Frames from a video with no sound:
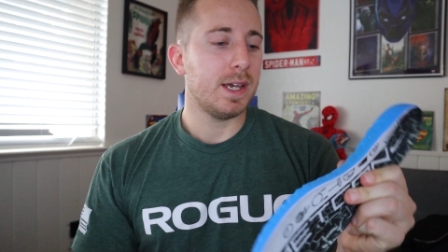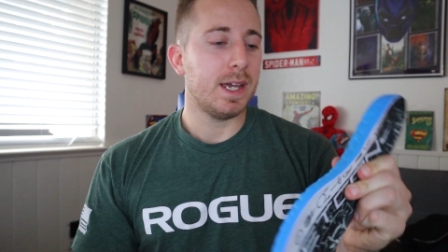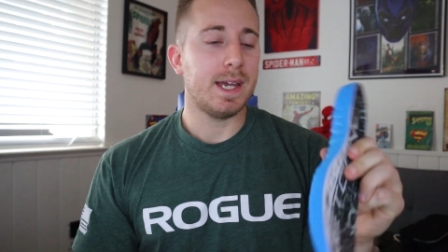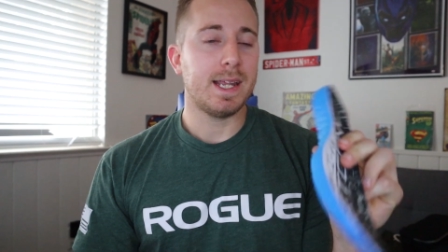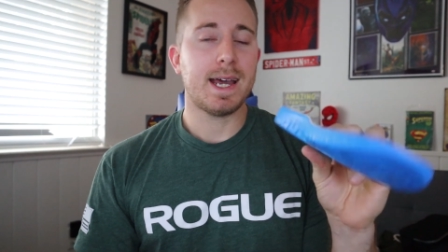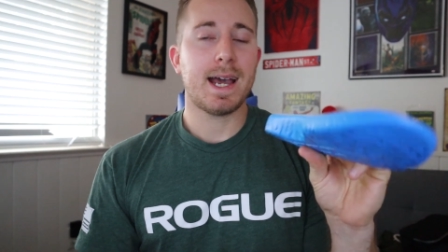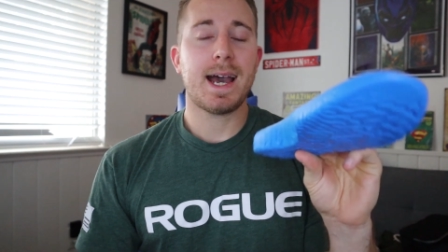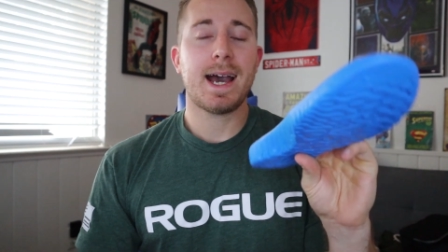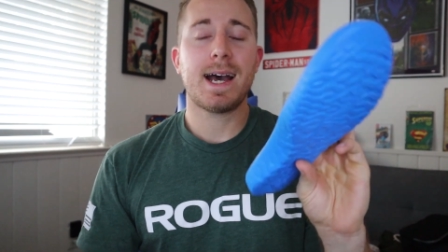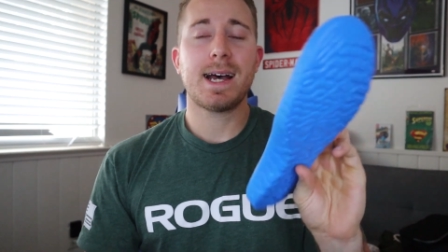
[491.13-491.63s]

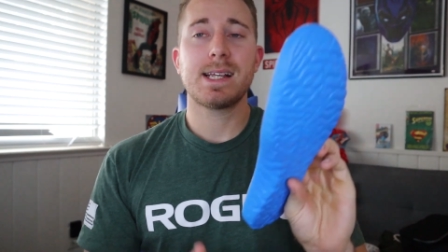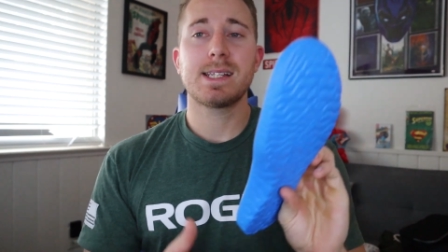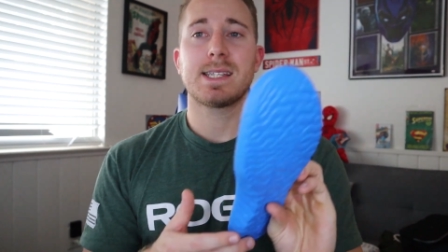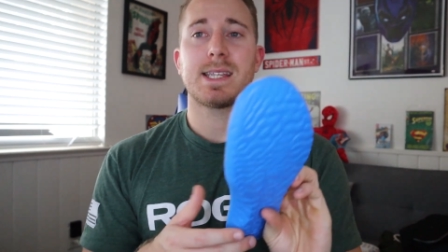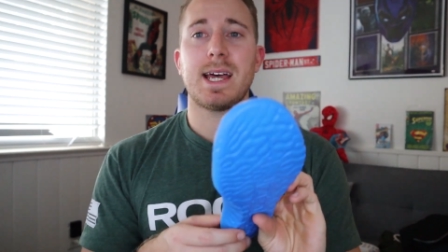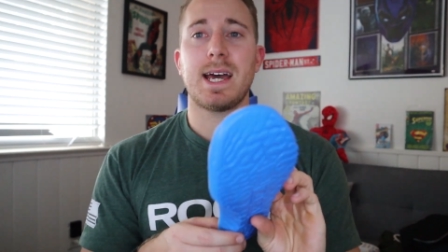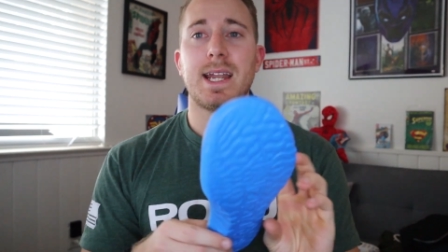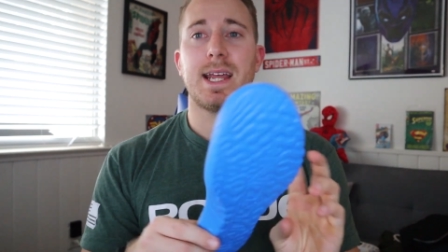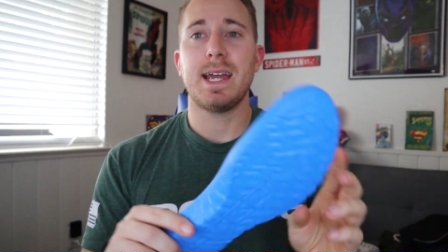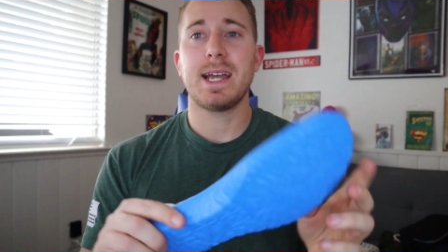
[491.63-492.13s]
It has
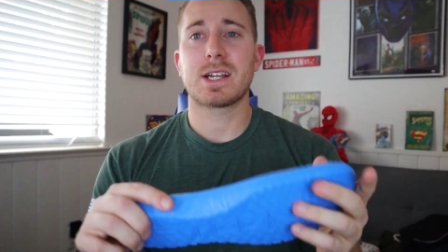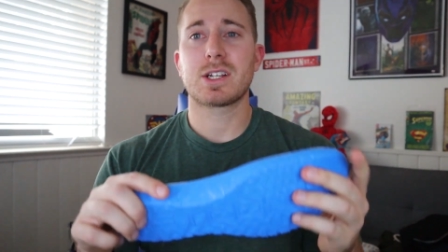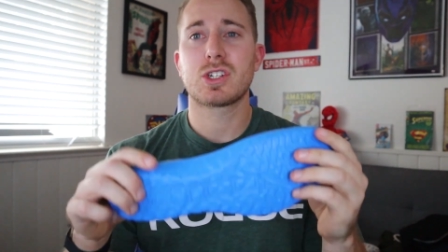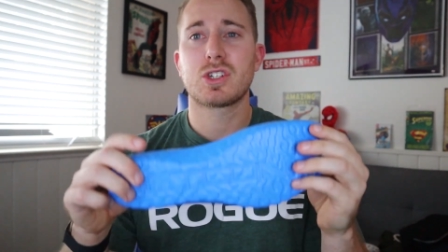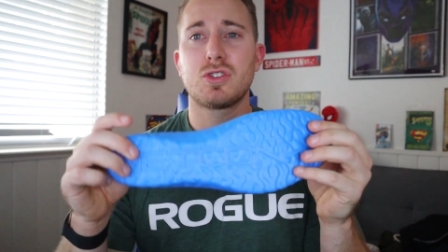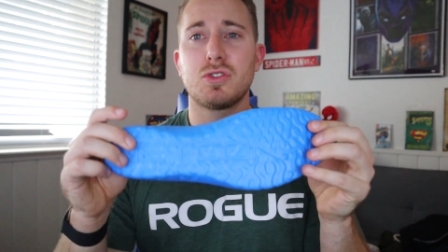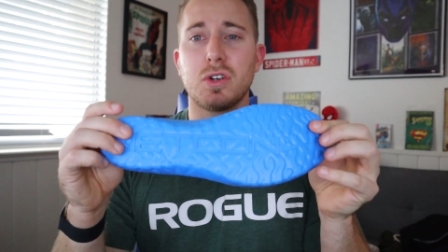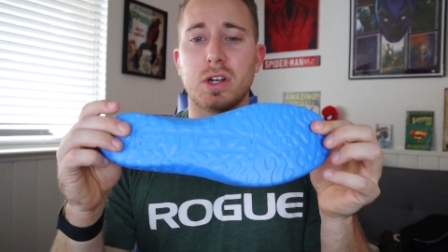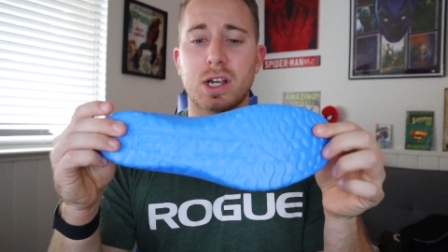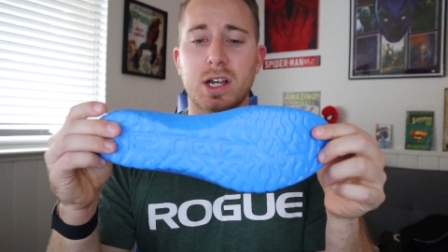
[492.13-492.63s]
that
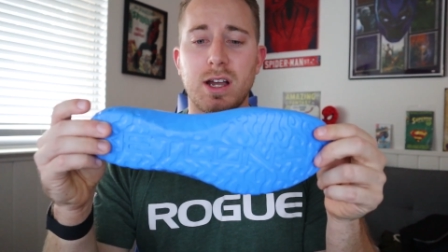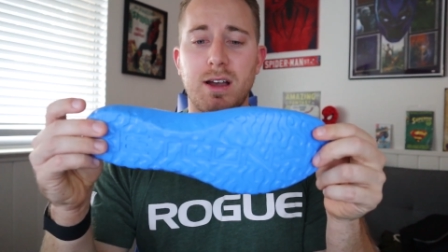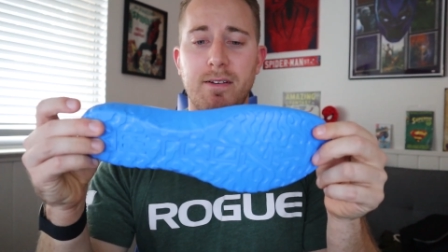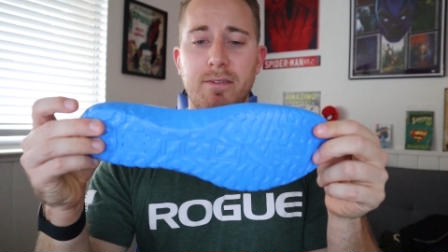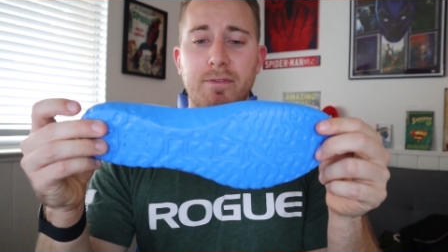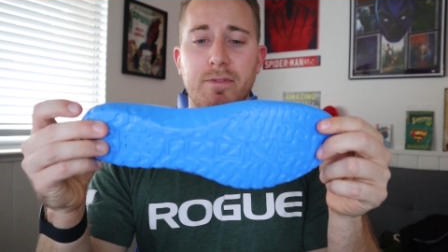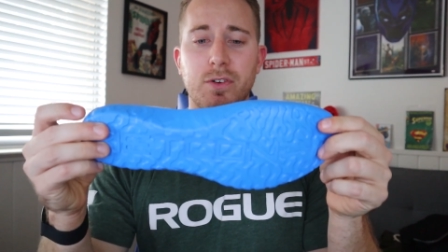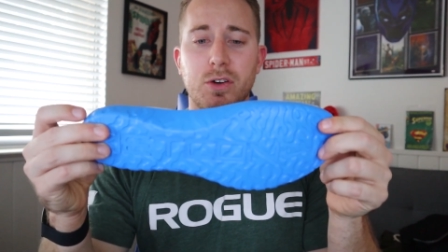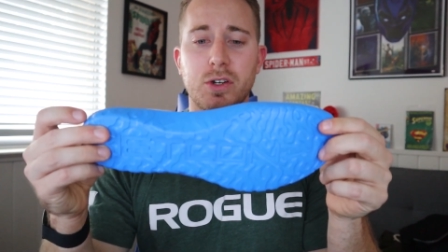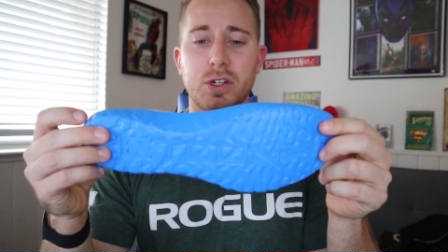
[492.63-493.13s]
extra
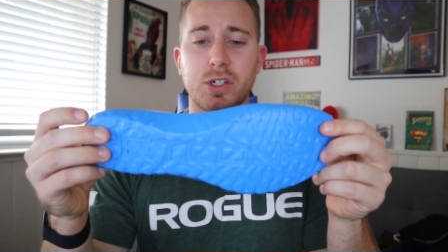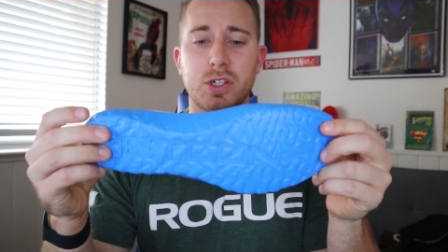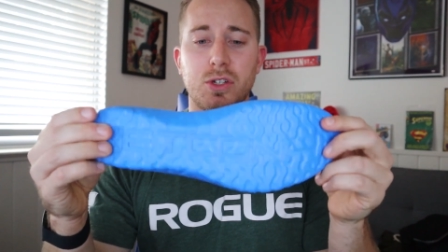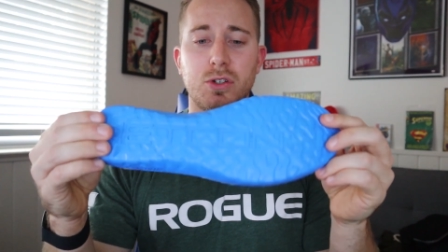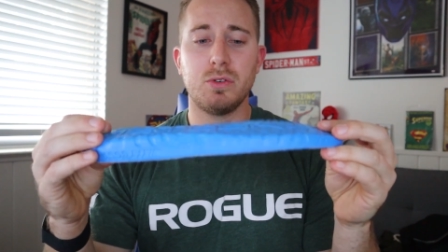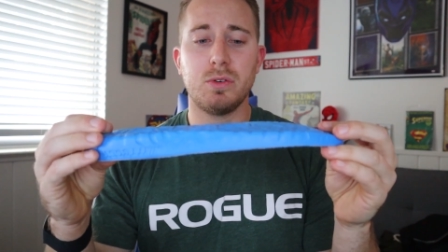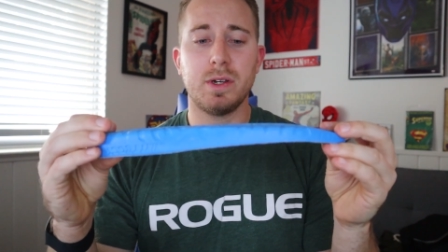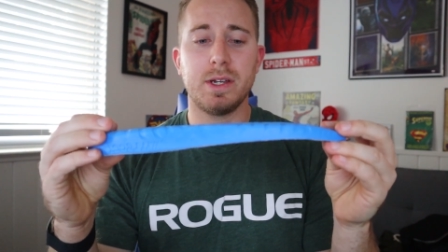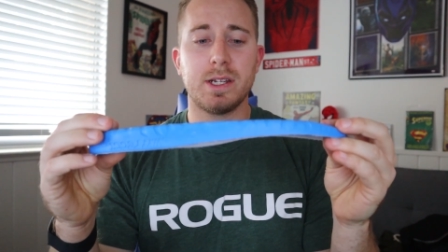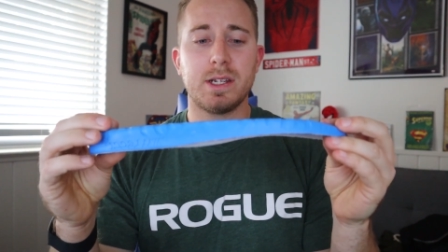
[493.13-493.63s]
comfort
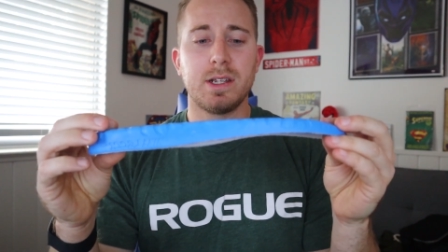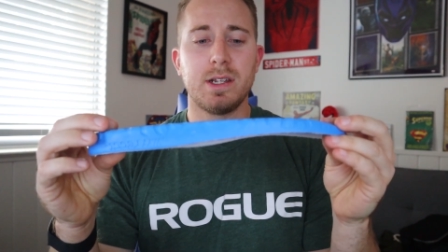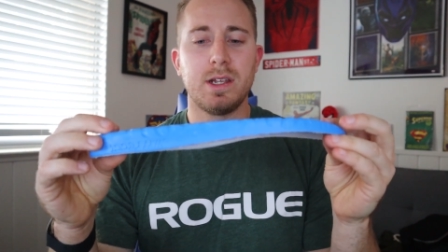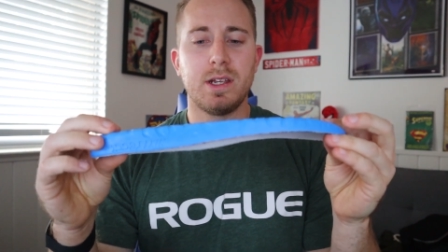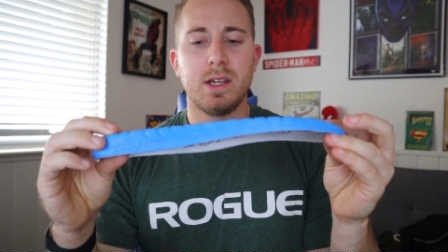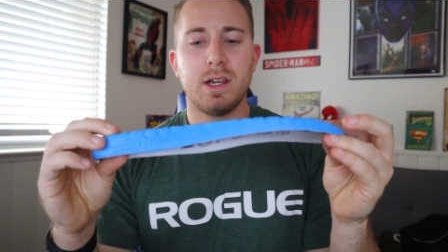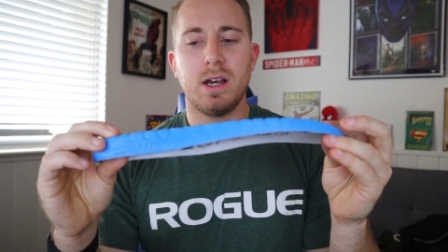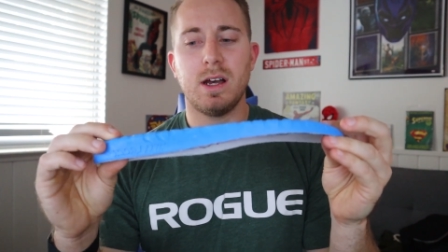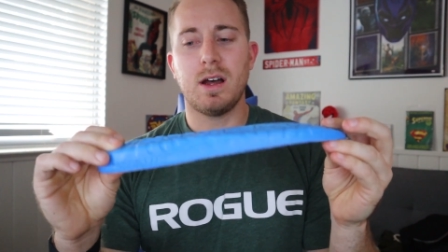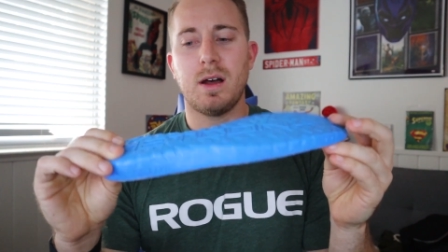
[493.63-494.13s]
to it,
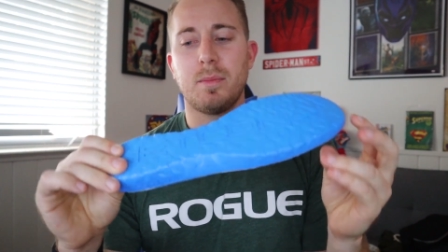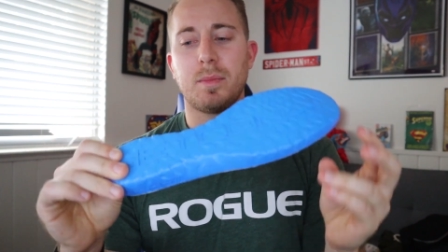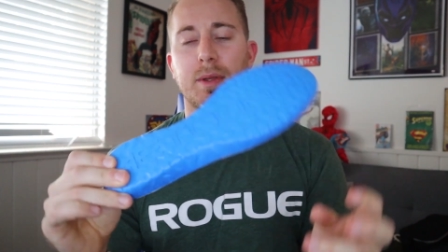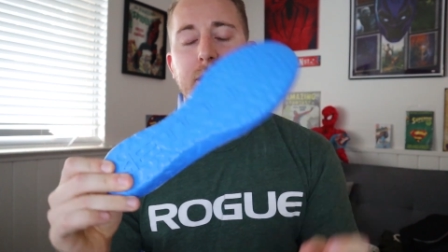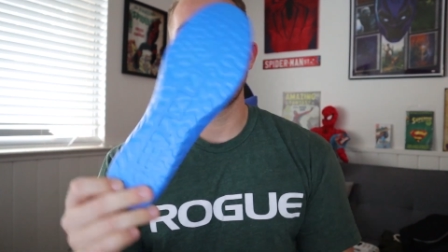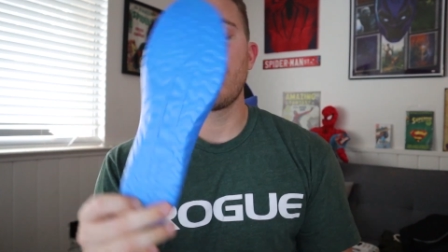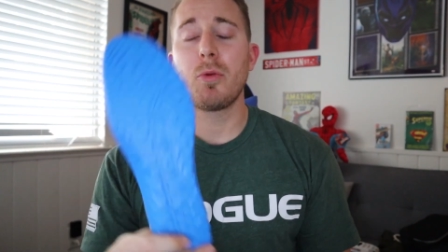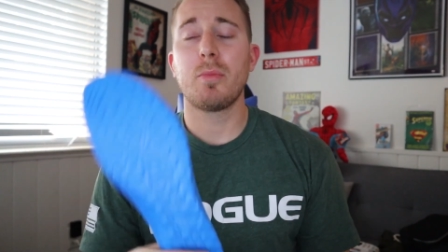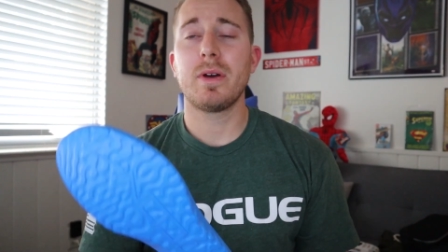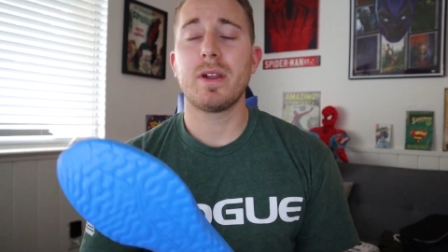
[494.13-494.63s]
a
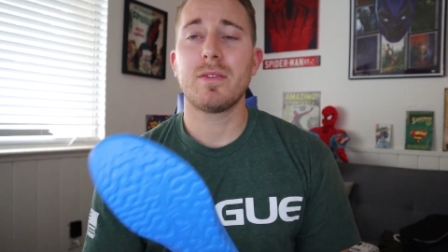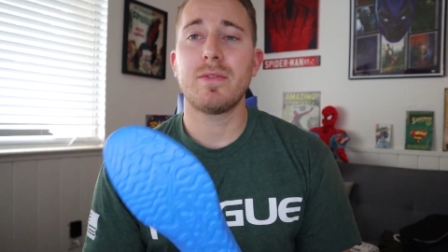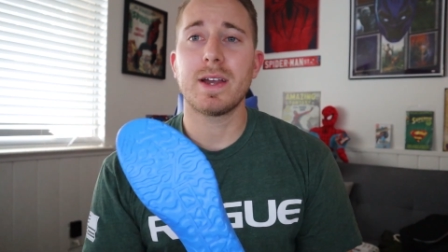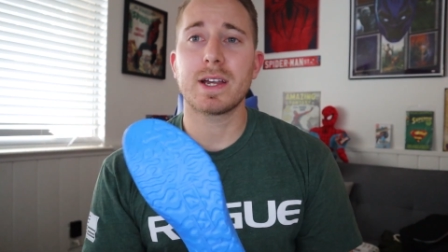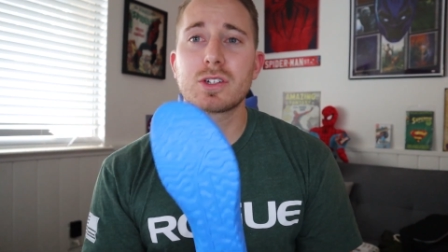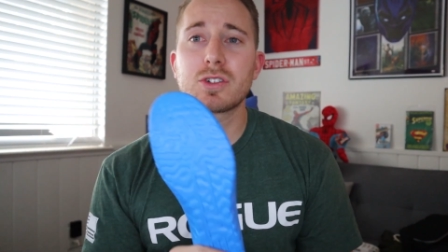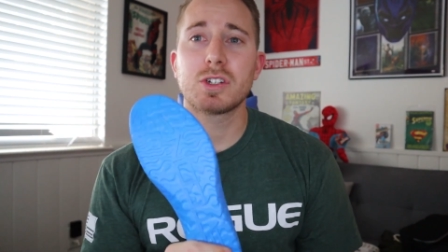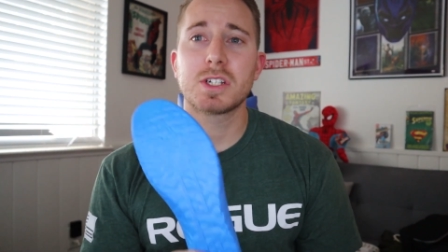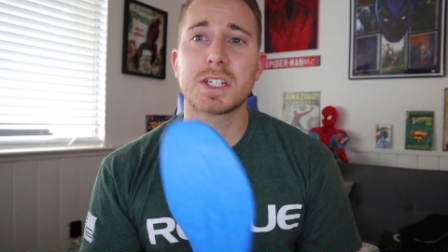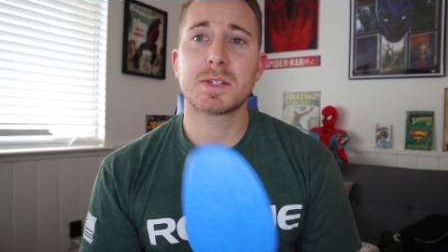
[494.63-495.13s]
little bit of extra